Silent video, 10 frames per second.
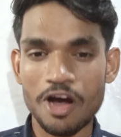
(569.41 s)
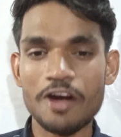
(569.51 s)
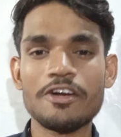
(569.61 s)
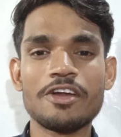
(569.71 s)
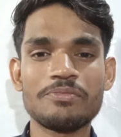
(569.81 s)

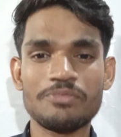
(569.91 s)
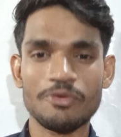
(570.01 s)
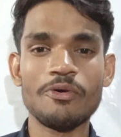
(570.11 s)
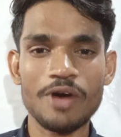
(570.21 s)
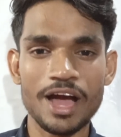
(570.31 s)

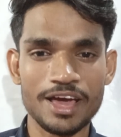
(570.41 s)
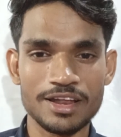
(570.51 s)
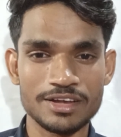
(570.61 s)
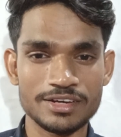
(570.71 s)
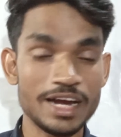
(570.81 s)
underflow
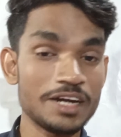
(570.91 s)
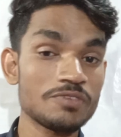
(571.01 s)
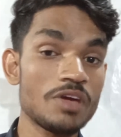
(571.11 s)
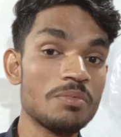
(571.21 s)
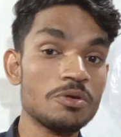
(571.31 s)
error, that
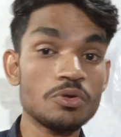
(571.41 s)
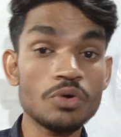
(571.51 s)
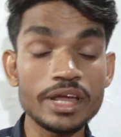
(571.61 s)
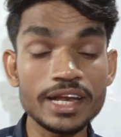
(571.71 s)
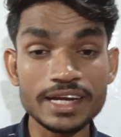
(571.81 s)
we have
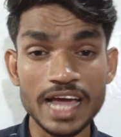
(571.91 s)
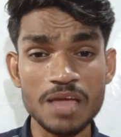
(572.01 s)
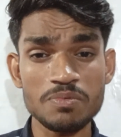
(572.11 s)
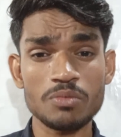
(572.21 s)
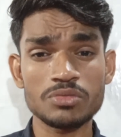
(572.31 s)
no any
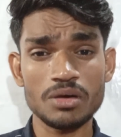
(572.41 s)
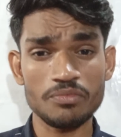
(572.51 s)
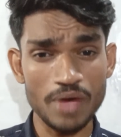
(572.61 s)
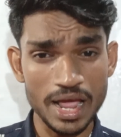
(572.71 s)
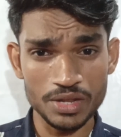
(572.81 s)
type of the
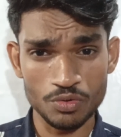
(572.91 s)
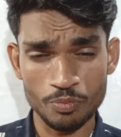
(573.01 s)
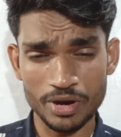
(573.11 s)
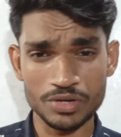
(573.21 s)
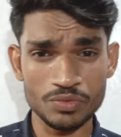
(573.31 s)
value,
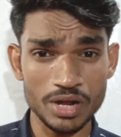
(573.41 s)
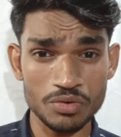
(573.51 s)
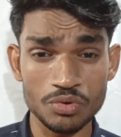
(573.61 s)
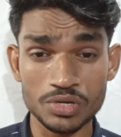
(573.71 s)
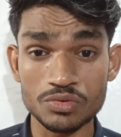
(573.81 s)
but you are
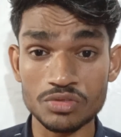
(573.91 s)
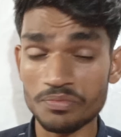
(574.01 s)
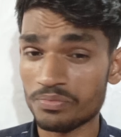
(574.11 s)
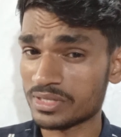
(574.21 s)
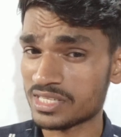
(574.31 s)
going to
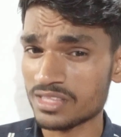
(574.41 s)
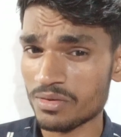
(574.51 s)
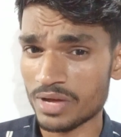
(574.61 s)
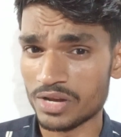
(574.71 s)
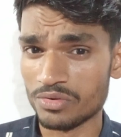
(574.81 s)
the facing
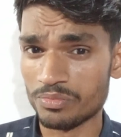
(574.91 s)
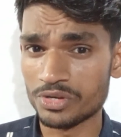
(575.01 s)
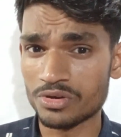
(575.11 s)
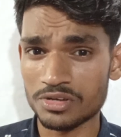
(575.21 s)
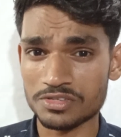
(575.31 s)
the value
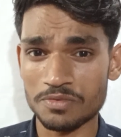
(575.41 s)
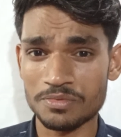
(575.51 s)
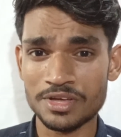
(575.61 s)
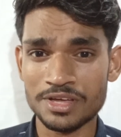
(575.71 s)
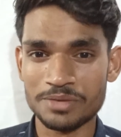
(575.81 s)
because of,
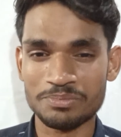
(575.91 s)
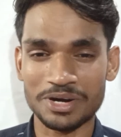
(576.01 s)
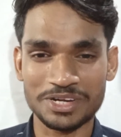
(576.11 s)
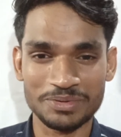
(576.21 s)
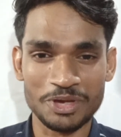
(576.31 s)

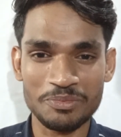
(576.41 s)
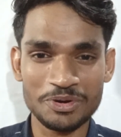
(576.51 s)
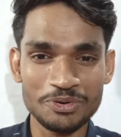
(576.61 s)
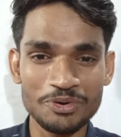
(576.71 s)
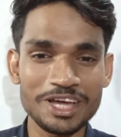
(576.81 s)
but you
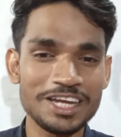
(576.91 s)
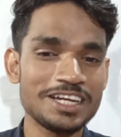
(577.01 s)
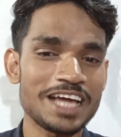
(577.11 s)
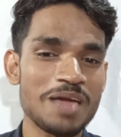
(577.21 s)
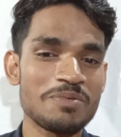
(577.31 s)
have no
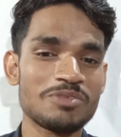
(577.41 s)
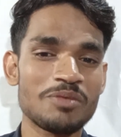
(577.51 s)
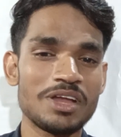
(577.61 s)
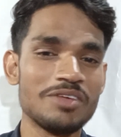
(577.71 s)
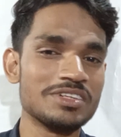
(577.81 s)
any type of the
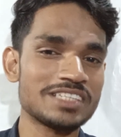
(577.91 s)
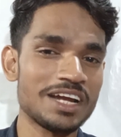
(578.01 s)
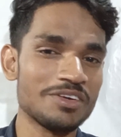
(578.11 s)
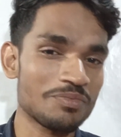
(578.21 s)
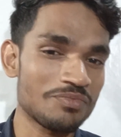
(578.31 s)
value
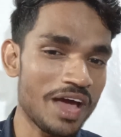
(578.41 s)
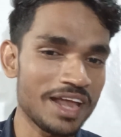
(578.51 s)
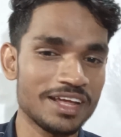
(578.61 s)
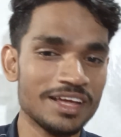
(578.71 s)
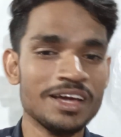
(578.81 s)
inside your
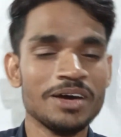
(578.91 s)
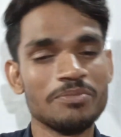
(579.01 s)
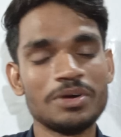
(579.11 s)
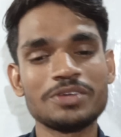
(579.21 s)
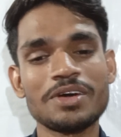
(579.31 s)
array,
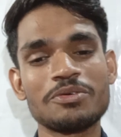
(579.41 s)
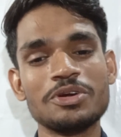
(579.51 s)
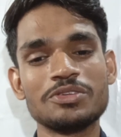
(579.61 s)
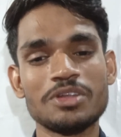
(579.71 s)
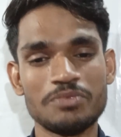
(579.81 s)
but you are
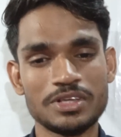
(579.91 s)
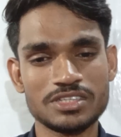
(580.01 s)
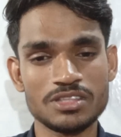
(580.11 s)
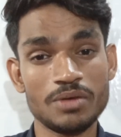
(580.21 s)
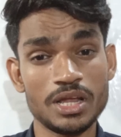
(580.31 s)
going to the
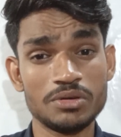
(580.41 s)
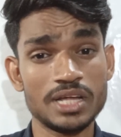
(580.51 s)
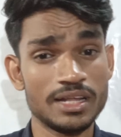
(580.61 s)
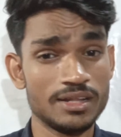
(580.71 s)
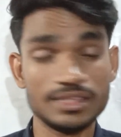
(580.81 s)
facing the value
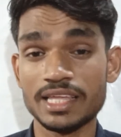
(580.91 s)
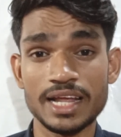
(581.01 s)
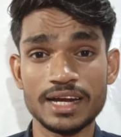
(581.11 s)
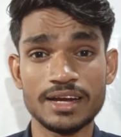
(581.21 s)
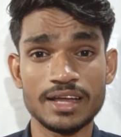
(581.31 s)
there.
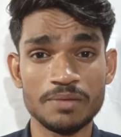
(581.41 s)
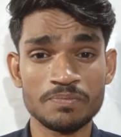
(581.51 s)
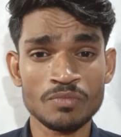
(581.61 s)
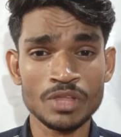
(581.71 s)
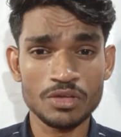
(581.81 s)
Then at a time
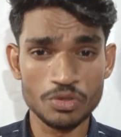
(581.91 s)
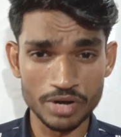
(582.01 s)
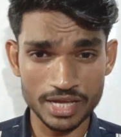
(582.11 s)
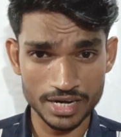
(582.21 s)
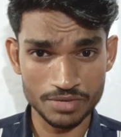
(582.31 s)
you
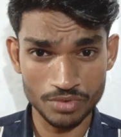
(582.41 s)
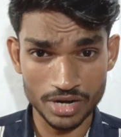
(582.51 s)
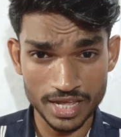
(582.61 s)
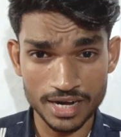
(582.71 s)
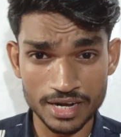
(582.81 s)
will get
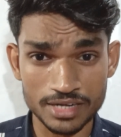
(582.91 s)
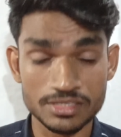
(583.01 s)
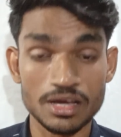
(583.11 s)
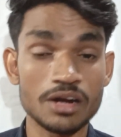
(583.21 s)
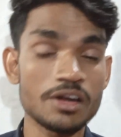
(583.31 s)
one error, that
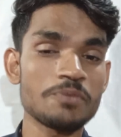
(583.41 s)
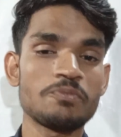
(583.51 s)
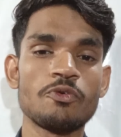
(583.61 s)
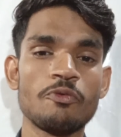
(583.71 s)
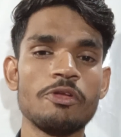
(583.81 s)
is the
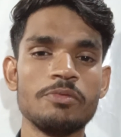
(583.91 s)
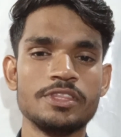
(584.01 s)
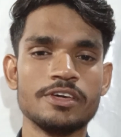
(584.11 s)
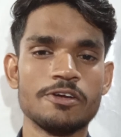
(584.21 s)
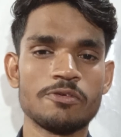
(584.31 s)
underflow will be
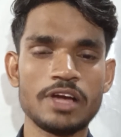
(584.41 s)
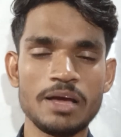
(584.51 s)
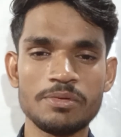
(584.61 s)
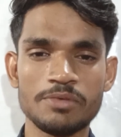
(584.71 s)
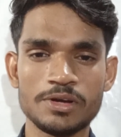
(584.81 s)
there. Okay
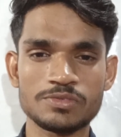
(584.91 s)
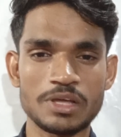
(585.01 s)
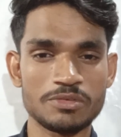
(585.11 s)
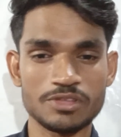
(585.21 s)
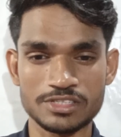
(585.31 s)
everyone, so
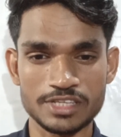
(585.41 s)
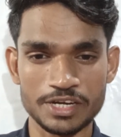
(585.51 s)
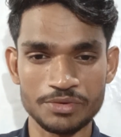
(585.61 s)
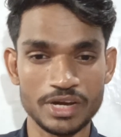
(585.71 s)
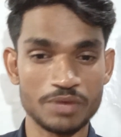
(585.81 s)
I have to say
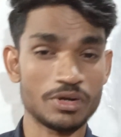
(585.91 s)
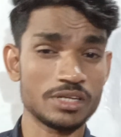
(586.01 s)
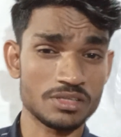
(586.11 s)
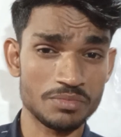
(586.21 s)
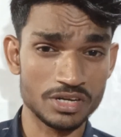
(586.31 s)
to you that what
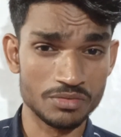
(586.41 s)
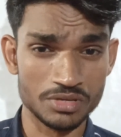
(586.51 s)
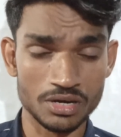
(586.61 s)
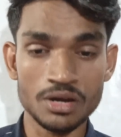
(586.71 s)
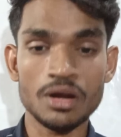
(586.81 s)
is the meaning of
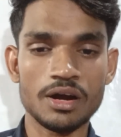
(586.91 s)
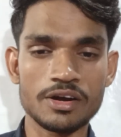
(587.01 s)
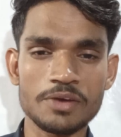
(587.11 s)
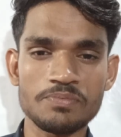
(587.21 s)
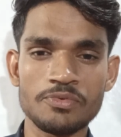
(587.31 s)
the
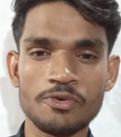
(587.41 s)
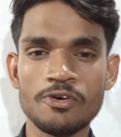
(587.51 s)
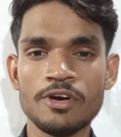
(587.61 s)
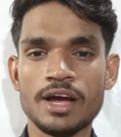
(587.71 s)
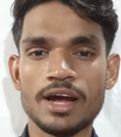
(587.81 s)

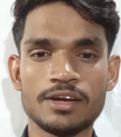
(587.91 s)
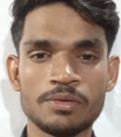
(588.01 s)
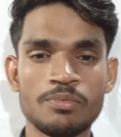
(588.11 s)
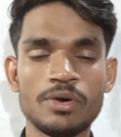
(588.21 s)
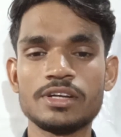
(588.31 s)
underflow
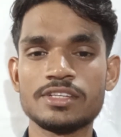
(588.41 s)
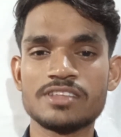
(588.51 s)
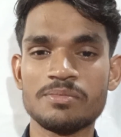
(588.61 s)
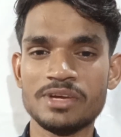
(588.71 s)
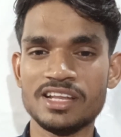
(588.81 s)
and what is
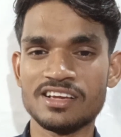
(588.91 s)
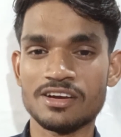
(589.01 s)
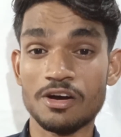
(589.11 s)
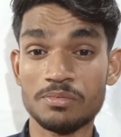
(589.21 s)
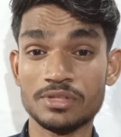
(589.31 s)
the meaning
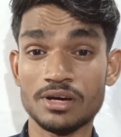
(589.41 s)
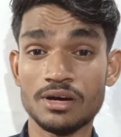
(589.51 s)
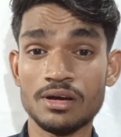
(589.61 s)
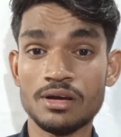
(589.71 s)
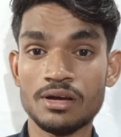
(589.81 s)
of the